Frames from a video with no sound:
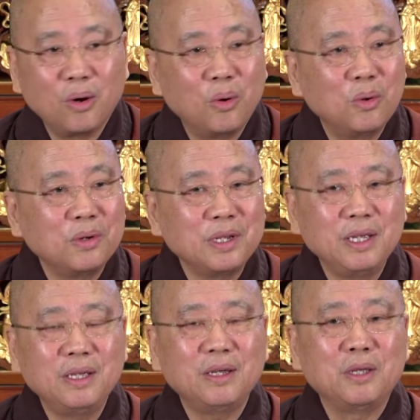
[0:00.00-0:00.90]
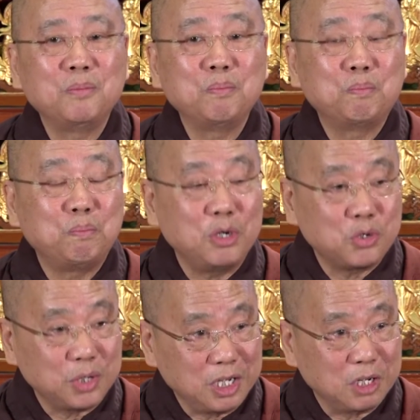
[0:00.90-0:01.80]
Only in
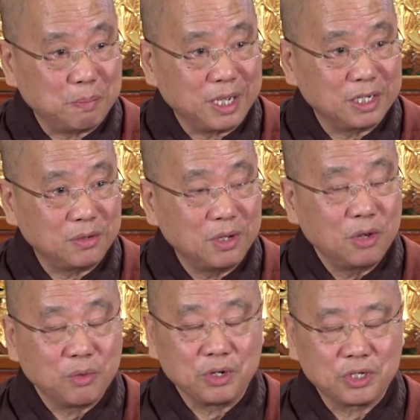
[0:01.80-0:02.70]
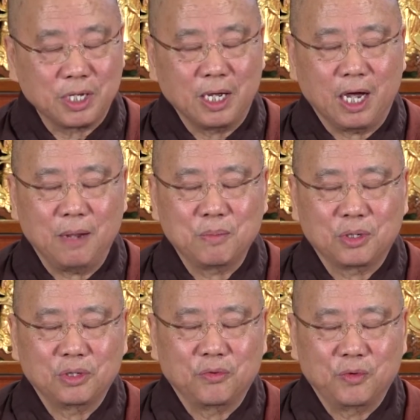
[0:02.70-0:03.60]
mutually independent when you say, I'm
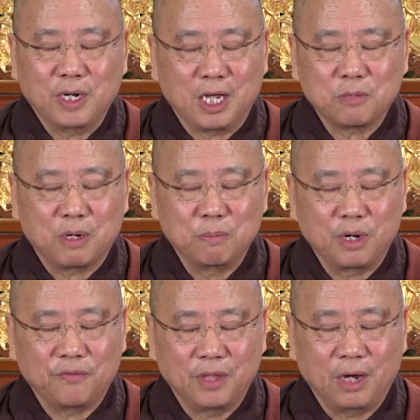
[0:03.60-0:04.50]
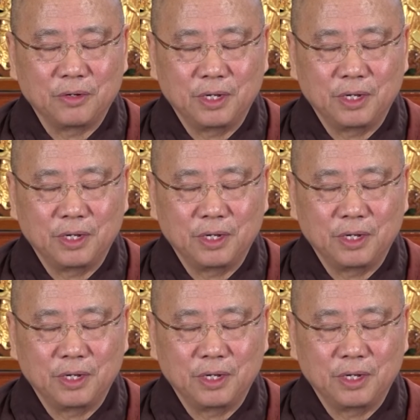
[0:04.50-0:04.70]
going to realize my breath now.